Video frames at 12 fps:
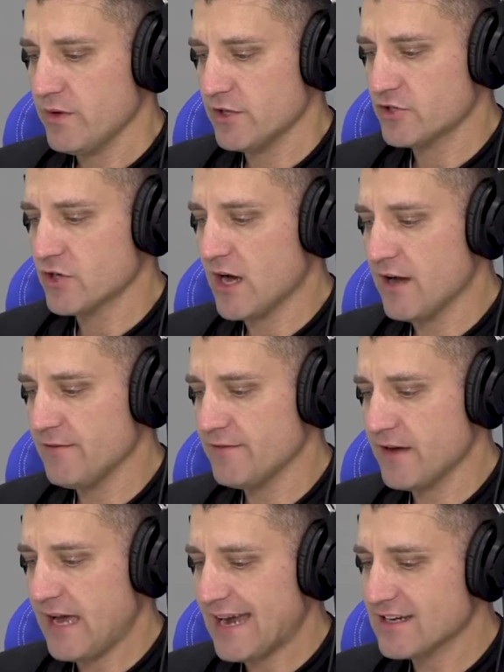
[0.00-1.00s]
the
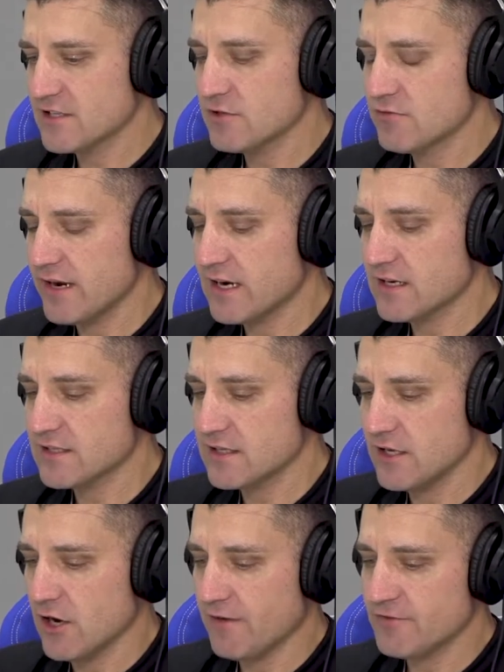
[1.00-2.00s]
driver acted
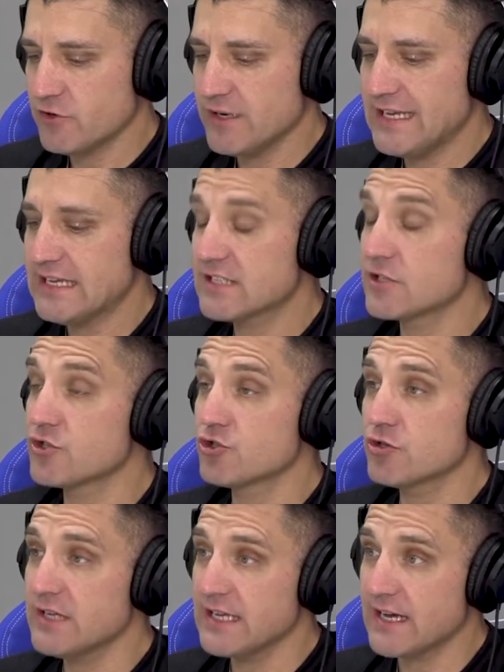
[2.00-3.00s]
recklessly after he hit a
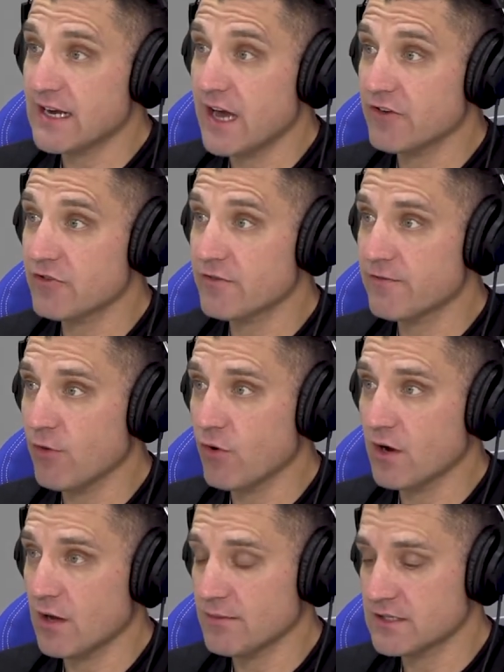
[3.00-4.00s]
tree at 104
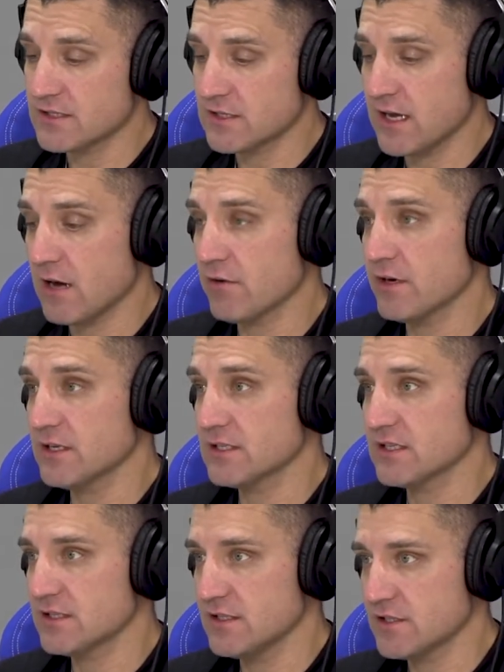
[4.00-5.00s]
kilometers an hour in a
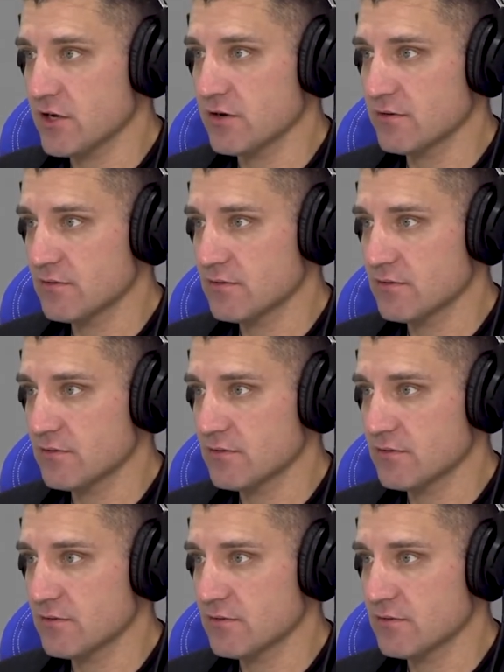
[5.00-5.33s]
60 zone.